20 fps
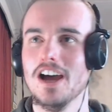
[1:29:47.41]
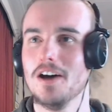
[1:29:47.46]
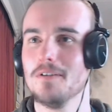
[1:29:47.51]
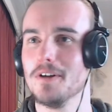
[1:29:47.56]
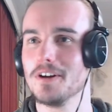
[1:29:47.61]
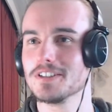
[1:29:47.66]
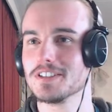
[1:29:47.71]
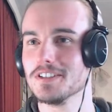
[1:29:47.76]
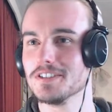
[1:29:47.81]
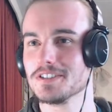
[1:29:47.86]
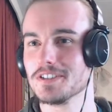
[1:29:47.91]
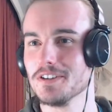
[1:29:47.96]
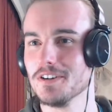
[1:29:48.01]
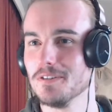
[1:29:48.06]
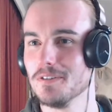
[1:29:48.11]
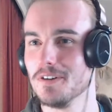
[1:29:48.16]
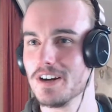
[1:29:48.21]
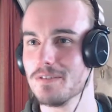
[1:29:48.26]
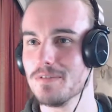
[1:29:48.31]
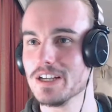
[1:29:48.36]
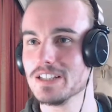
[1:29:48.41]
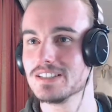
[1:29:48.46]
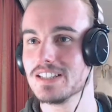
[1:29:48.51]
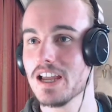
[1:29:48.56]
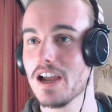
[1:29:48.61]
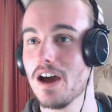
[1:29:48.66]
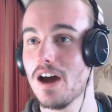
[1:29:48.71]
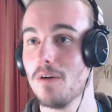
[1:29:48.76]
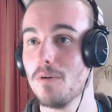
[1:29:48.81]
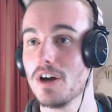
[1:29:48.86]
I'm not too sure what he means
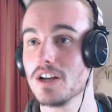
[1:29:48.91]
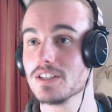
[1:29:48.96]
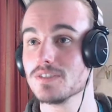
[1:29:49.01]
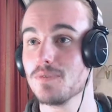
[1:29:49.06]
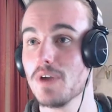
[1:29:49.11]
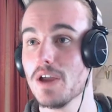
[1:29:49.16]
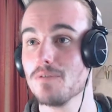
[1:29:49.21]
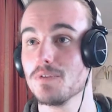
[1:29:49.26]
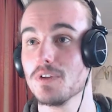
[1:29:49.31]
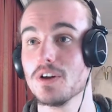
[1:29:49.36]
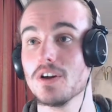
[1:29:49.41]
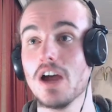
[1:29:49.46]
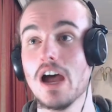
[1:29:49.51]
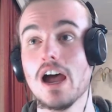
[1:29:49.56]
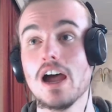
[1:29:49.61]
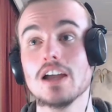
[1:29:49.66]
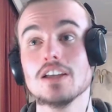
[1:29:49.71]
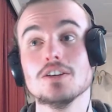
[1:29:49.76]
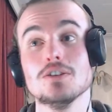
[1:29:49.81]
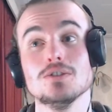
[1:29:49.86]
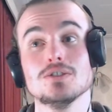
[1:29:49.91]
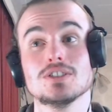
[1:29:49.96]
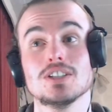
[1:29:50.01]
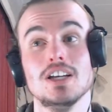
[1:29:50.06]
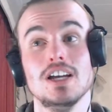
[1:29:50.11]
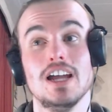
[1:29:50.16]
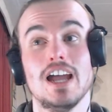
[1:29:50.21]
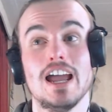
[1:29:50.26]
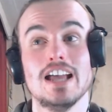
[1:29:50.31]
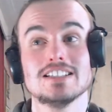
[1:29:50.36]
there. What does Fif
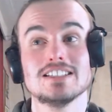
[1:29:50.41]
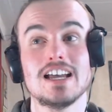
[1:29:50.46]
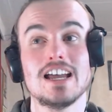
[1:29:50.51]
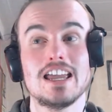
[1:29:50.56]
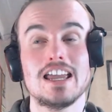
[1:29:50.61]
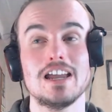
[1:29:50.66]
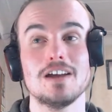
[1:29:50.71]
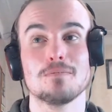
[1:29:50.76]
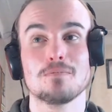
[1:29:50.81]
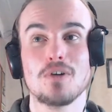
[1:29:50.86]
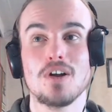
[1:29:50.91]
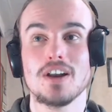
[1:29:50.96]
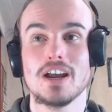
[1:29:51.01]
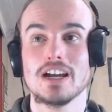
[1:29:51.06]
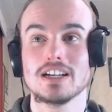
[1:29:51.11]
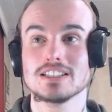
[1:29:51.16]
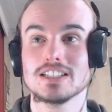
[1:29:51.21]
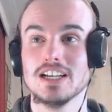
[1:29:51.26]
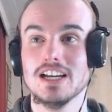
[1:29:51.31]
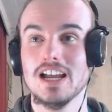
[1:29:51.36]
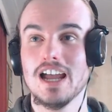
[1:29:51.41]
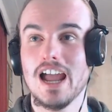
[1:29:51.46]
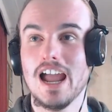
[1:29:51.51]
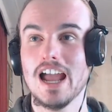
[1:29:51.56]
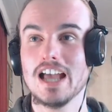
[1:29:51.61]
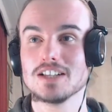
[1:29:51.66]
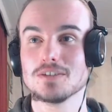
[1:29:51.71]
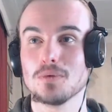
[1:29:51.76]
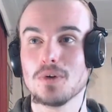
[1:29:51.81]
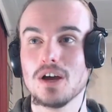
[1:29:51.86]
use as a hair product
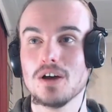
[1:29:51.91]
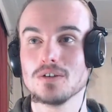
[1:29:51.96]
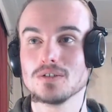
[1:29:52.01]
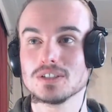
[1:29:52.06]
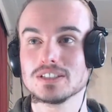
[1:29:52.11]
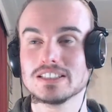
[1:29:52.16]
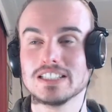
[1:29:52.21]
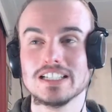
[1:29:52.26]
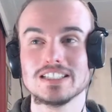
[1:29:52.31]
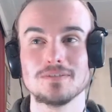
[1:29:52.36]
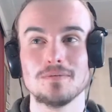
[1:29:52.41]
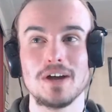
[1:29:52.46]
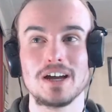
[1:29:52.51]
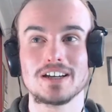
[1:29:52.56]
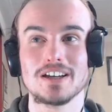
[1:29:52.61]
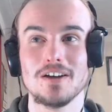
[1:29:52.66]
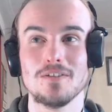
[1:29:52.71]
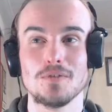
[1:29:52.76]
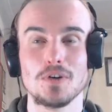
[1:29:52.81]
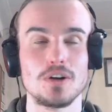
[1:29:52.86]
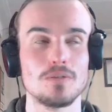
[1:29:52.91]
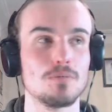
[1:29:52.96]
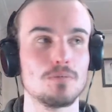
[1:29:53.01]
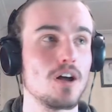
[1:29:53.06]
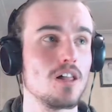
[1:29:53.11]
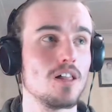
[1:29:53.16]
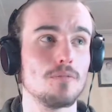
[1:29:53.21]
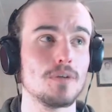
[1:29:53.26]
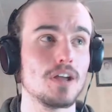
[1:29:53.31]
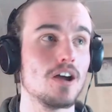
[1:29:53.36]
as well, says Marco
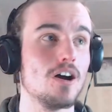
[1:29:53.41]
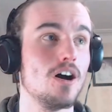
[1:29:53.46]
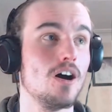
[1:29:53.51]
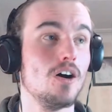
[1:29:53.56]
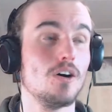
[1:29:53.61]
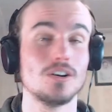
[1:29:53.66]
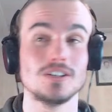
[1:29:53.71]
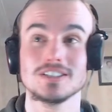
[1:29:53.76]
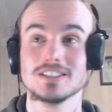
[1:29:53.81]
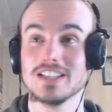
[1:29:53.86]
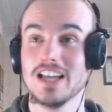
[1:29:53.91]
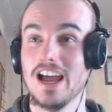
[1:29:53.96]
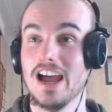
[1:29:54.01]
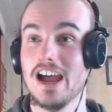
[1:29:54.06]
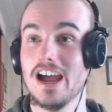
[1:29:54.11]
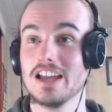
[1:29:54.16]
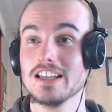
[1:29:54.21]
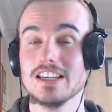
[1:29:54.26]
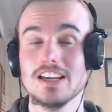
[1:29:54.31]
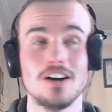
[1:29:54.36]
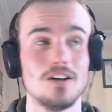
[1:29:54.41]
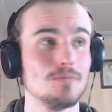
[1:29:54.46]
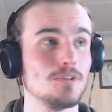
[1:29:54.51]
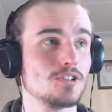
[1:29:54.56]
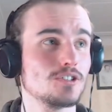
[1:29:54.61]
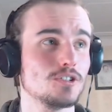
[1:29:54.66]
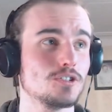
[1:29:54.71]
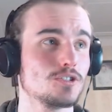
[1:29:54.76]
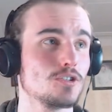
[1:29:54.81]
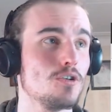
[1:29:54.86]
Vonopolabia. Yeah, I'm
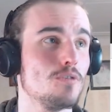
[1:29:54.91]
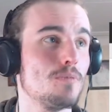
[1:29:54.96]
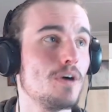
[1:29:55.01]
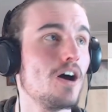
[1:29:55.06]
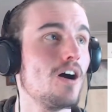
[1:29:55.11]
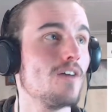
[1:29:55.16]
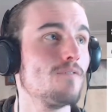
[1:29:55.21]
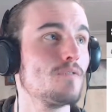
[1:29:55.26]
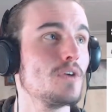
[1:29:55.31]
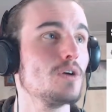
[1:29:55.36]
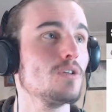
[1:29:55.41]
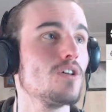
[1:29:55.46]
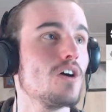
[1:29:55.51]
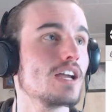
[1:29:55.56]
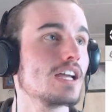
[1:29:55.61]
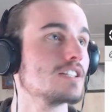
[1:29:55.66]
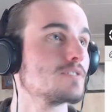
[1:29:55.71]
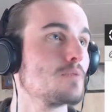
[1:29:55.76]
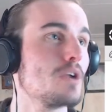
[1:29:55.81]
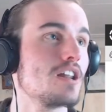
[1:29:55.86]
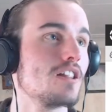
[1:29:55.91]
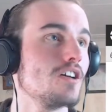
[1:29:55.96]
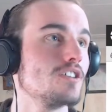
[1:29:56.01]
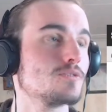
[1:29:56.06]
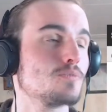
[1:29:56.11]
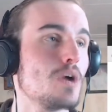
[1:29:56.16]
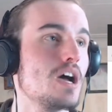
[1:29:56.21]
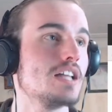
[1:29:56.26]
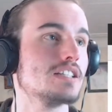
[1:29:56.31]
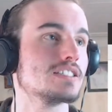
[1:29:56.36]
not too sure, but I feel like it's one of
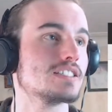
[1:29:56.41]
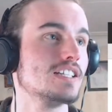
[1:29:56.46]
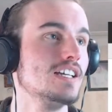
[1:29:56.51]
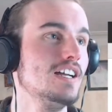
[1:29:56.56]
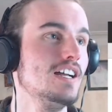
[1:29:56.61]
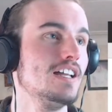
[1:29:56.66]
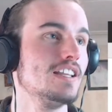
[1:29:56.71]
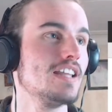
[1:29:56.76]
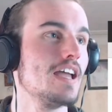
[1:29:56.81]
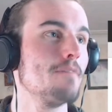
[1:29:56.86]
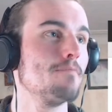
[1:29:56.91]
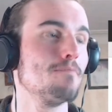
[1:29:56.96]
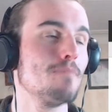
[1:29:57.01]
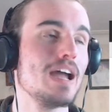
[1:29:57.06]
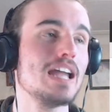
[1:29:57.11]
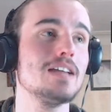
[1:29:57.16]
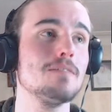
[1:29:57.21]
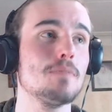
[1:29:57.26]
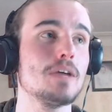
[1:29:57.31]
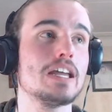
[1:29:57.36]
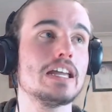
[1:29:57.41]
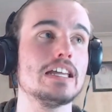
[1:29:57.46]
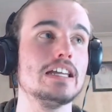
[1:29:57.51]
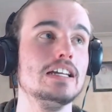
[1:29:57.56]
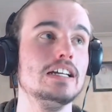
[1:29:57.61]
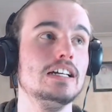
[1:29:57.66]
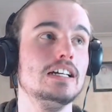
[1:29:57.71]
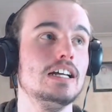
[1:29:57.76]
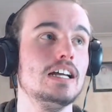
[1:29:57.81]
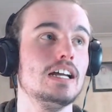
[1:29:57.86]
those ones that
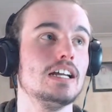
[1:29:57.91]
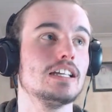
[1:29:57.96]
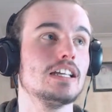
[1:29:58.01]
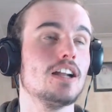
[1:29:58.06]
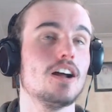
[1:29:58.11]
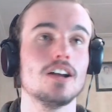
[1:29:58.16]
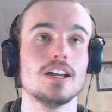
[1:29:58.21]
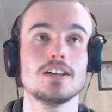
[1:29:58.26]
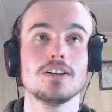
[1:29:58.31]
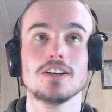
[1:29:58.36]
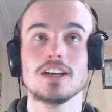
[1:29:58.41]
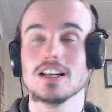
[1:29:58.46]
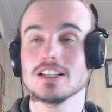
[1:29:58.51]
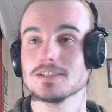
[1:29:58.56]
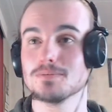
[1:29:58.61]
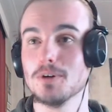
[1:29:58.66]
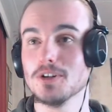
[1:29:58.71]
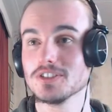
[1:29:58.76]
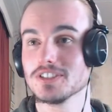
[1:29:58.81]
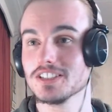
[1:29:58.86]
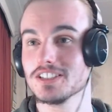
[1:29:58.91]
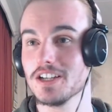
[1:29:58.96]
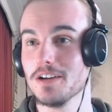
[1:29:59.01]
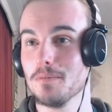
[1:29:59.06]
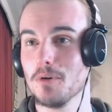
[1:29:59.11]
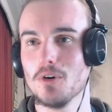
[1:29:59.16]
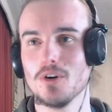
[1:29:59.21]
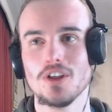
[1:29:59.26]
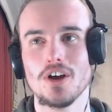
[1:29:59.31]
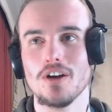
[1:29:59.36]
maybe, he could get a
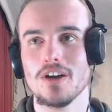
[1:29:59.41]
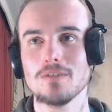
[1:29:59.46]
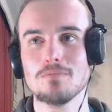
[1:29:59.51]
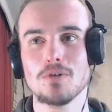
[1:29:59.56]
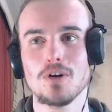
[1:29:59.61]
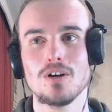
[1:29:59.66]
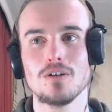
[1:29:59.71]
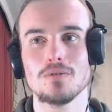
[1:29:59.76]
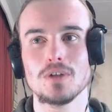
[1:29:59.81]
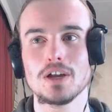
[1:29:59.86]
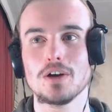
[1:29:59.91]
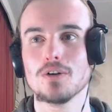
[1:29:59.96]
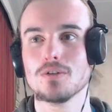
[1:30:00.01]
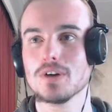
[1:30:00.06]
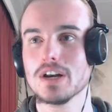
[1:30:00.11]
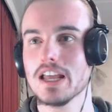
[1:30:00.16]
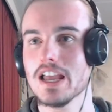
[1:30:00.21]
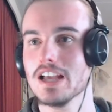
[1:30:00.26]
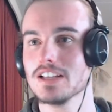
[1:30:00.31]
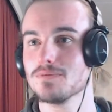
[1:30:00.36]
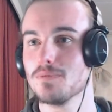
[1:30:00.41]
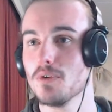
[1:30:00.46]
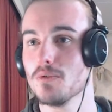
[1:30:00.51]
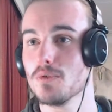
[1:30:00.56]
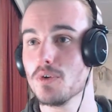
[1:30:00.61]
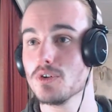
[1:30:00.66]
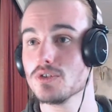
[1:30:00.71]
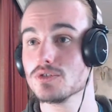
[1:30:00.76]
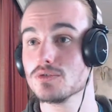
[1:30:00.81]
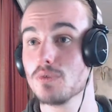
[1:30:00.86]
sponsorship, although he probably already has Full
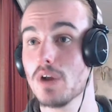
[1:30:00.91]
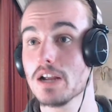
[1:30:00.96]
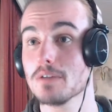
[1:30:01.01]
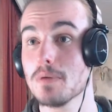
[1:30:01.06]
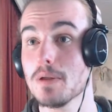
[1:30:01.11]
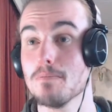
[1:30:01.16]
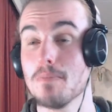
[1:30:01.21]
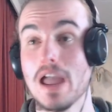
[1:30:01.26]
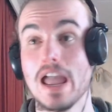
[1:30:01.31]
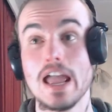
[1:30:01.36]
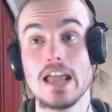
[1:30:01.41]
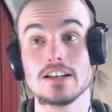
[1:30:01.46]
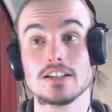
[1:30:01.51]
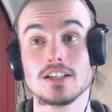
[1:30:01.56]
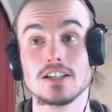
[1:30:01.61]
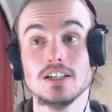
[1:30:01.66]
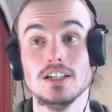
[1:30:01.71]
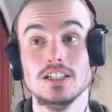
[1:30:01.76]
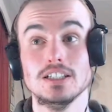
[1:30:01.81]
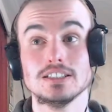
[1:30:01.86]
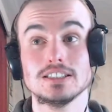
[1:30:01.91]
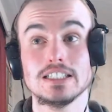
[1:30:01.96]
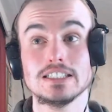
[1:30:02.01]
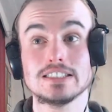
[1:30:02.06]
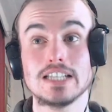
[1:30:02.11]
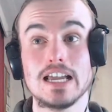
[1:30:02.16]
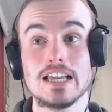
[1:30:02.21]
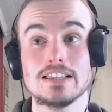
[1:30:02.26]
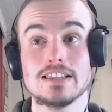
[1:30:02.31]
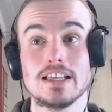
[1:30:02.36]
Force Rugby banned,
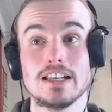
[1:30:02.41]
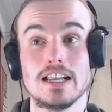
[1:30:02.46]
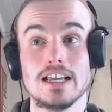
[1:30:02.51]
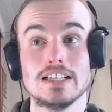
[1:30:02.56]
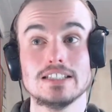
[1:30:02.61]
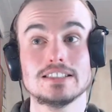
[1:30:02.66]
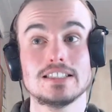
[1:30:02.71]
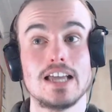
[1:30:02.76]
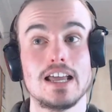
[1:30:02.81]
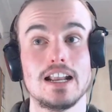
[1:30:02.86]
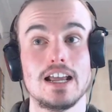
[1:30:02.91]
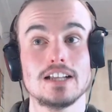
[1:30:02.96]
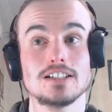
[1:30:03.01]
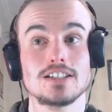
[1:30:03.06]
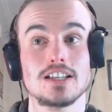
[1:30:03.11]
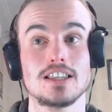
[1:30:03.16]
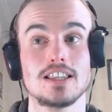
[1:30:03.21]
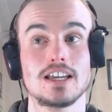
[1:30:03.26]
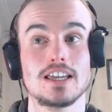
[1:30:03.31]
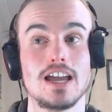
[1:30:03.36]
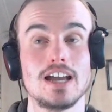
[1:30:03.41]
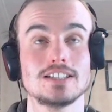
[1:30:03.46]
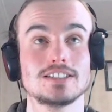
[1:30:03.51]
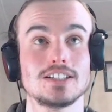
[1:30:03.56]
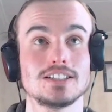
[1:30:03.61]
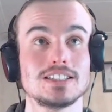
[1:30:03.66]
says Ethan. Is that actually the case?